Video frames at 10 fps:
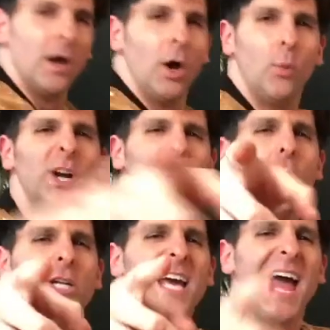We're
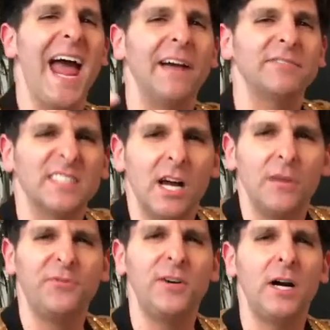gonna have some
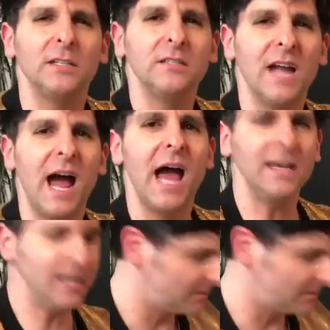fun tonight.